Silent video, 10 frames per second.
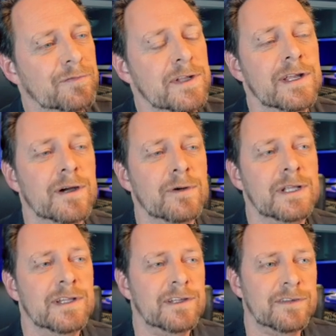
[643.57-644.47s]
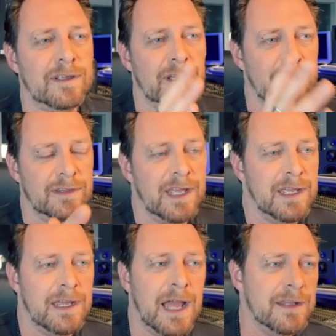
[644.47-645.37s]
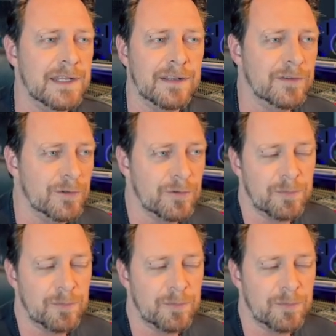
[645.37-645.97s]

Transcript: video, in this day, I didn't use